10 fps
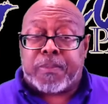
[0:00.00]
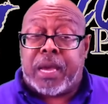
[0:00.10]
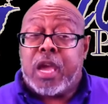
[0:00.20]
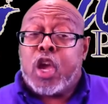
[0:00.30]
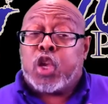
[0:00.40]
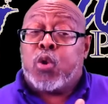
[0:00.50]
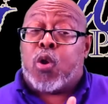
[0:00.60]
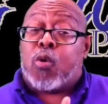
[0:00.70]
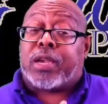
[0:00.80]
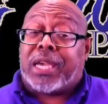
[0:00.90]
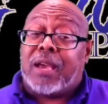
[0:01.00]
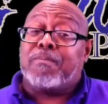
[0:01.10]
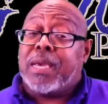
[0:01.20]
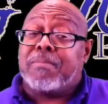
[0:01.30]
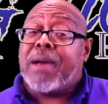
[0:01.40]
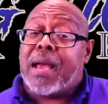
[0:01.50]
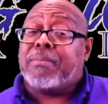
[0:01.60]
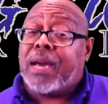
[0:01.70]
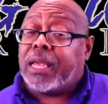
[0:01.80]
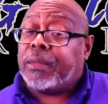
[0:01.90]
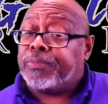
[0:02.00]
me. You're going to give me my money.